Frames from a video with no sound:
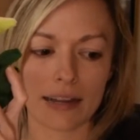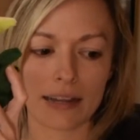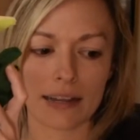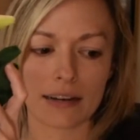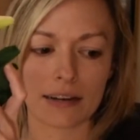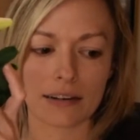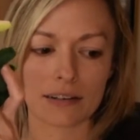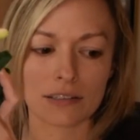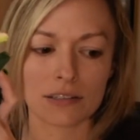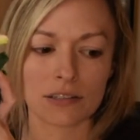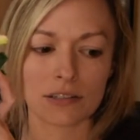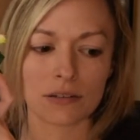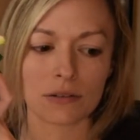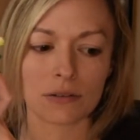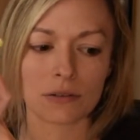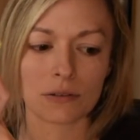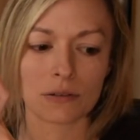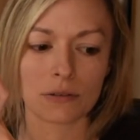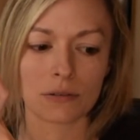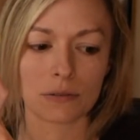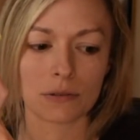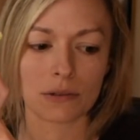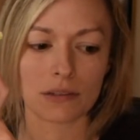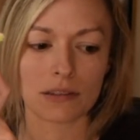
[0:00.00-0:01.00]
here too,
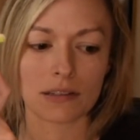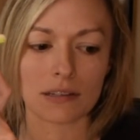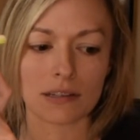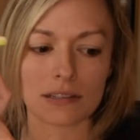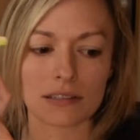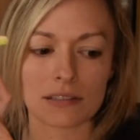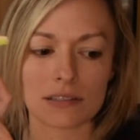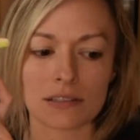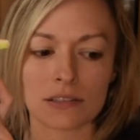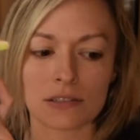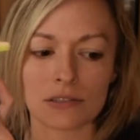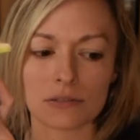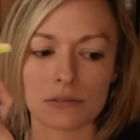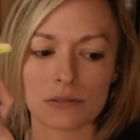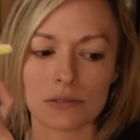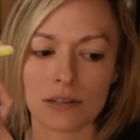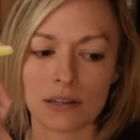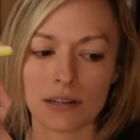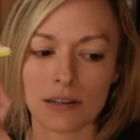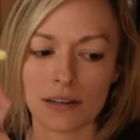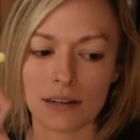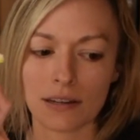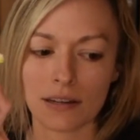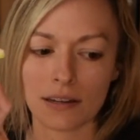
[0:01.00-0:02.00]
with these 2
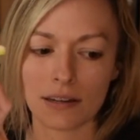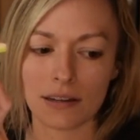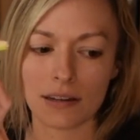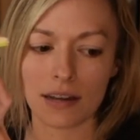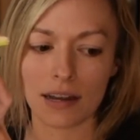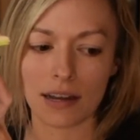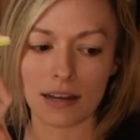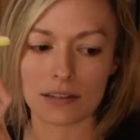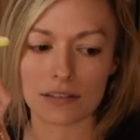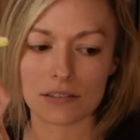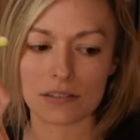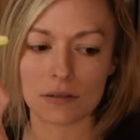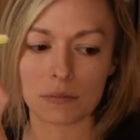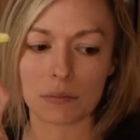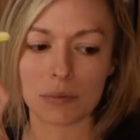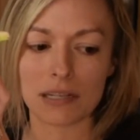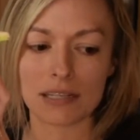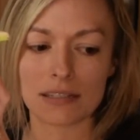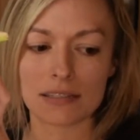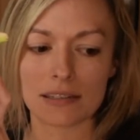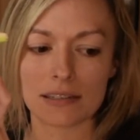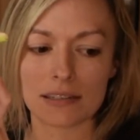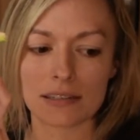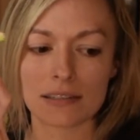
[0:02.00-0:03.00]
extra
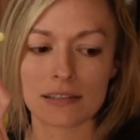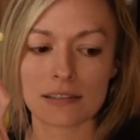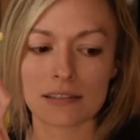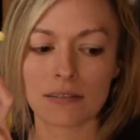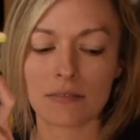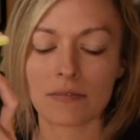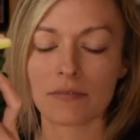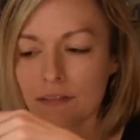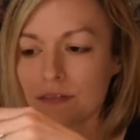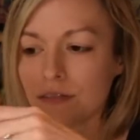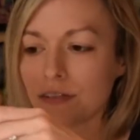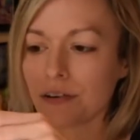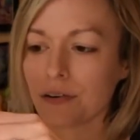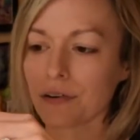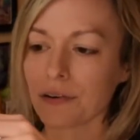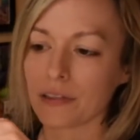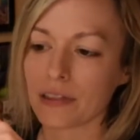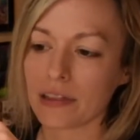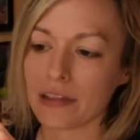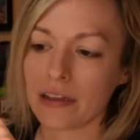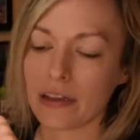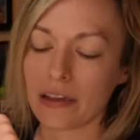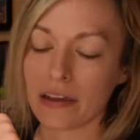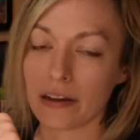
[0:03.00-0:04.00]
pieces. For
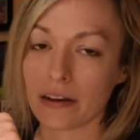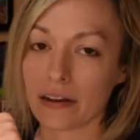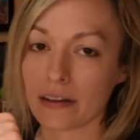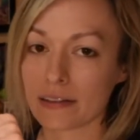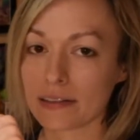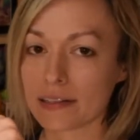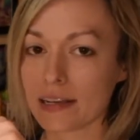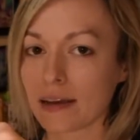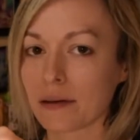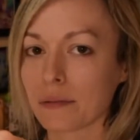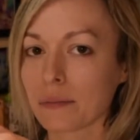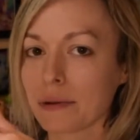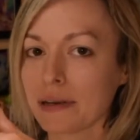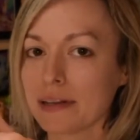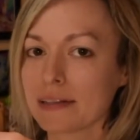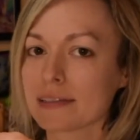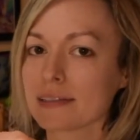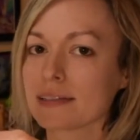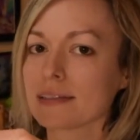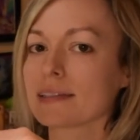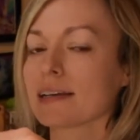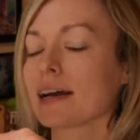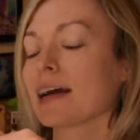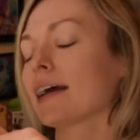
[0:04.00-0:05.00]
the tail
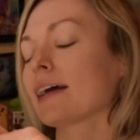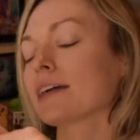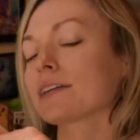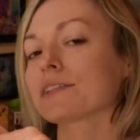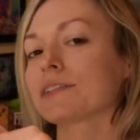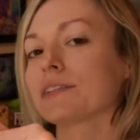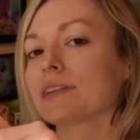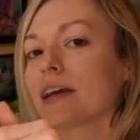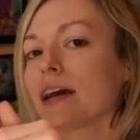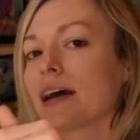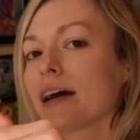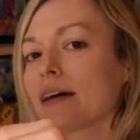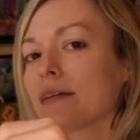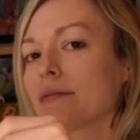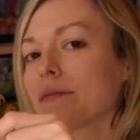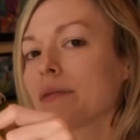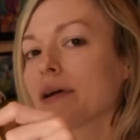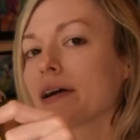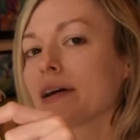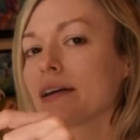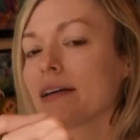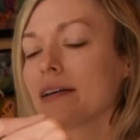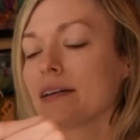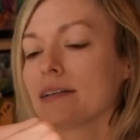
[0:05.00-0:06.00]
pieces, I actually had
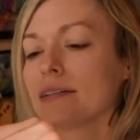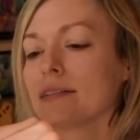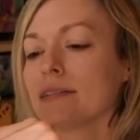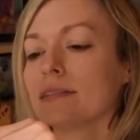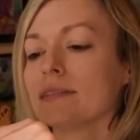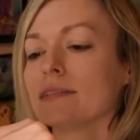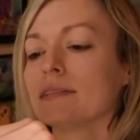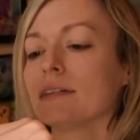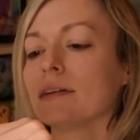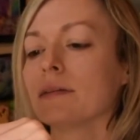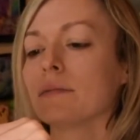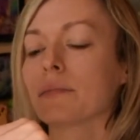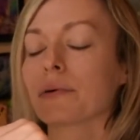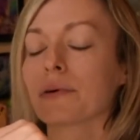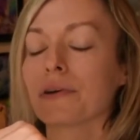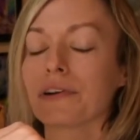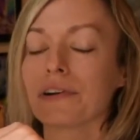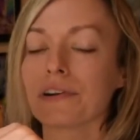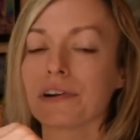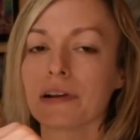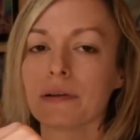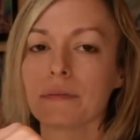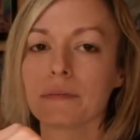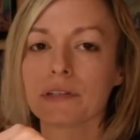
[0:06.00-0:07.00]
my
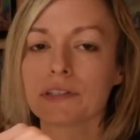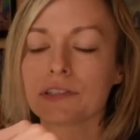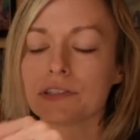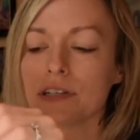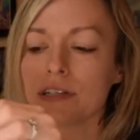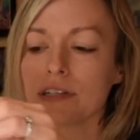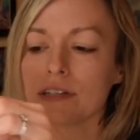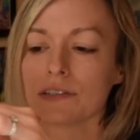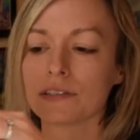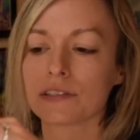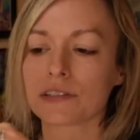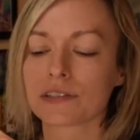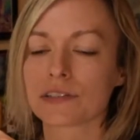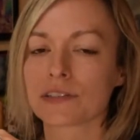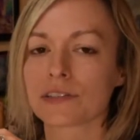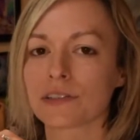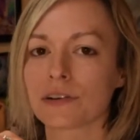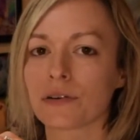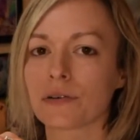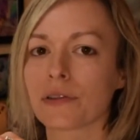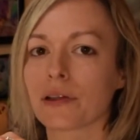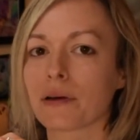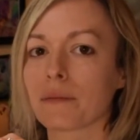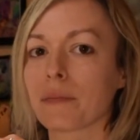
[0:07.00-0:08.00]
embroidery machine just
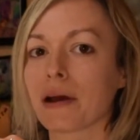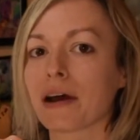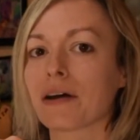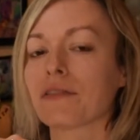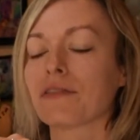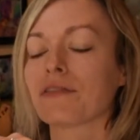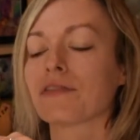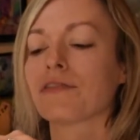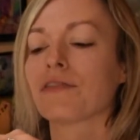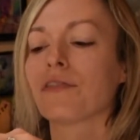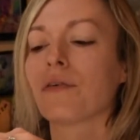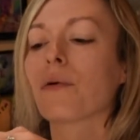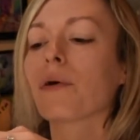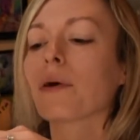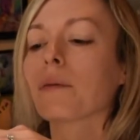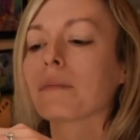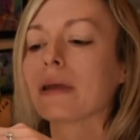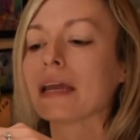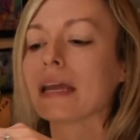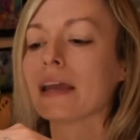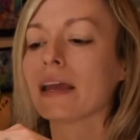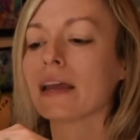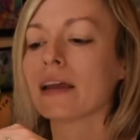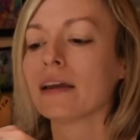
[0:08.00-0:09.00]
sew them out for
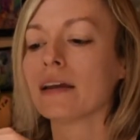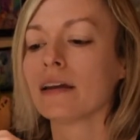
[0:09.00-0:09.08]
me.